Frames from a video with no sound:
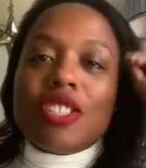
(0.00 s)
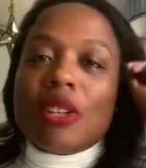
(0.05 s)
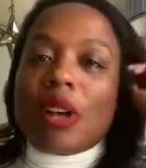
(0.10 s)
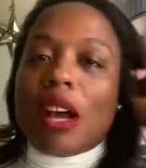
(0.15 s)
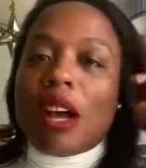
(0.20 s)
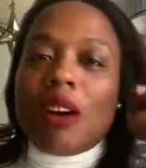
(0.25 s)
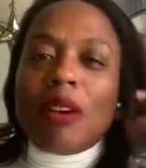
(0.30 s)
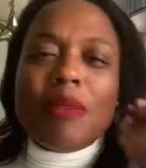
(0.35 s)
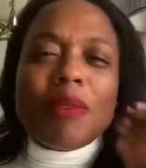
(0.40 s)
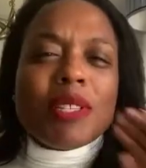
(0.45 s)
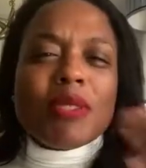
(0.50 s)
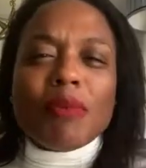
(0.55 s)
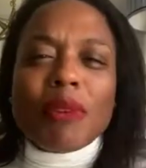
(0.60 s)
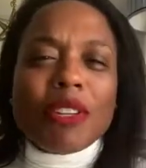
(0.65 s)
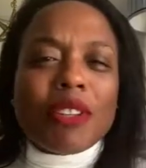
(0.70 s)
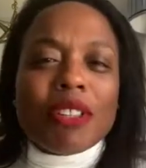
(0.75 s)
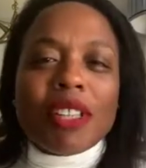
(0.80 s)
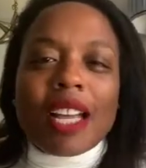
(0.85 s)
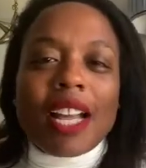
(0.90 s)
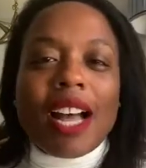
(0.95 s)
So I always
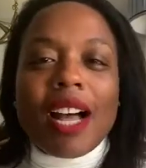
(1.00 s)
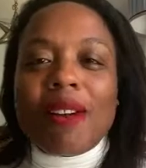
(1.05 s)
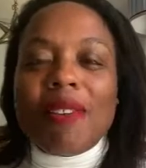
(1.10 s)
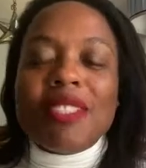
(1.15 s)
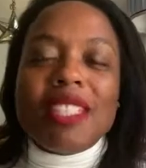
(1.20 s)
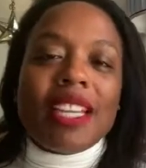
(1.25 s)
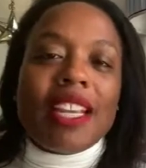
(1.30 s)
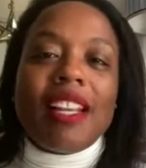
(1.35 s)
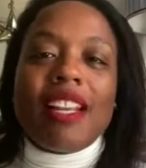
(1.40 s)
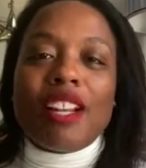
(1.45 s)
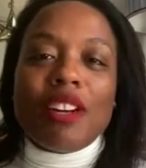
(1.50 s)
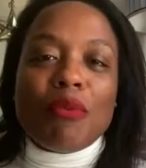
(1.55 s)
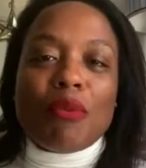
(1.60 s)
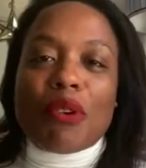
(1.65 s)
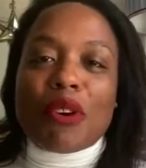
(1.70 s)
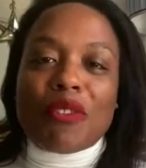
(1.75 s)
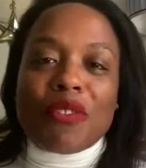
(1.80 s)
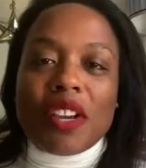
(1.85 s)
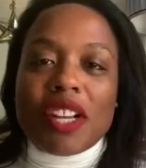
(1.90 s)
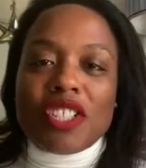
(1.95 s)
wonder, like, how is he getting an
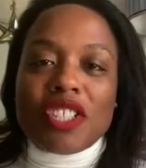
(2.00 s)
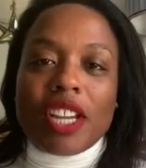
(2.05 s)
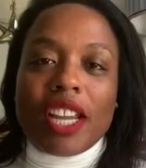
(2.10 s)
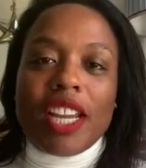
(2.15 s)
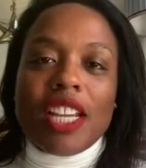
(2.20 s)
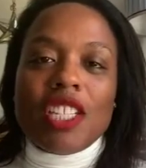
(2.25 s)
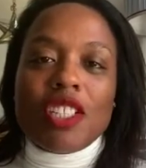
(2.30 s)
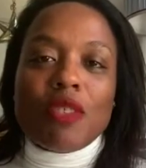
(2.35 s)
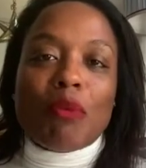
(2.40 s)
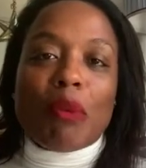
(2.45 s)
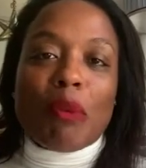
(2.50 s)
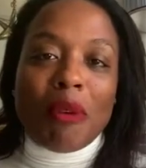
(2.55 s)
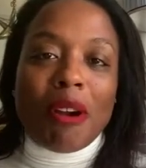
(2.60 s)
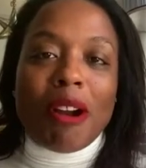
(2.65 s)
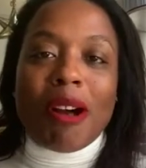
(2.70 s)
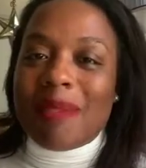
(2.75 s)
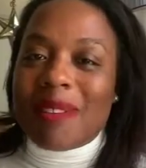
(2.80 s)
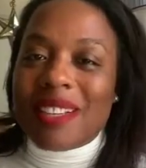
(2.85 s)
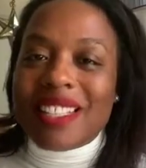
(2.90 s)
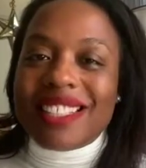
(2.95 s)
award for education when we're
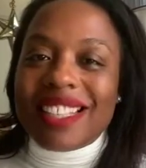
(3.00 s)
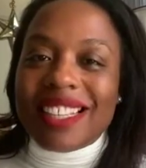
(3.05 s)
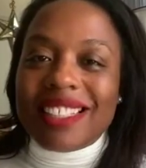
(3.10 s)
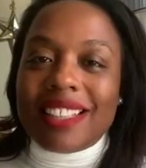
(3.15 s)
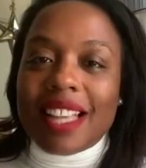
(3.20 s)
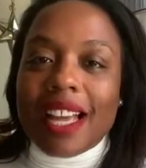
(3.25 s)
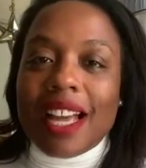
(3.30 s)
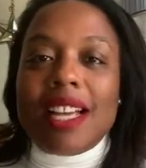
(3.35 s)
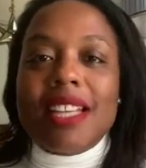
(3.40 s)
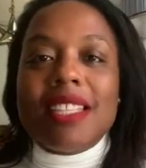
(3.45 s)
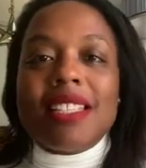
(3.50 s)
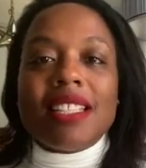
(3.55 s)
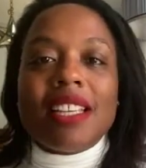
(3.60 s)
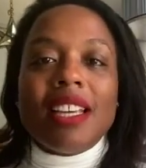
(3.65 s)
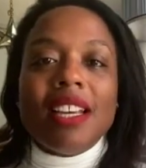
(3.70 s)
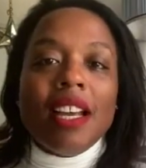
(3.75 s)
always dead last?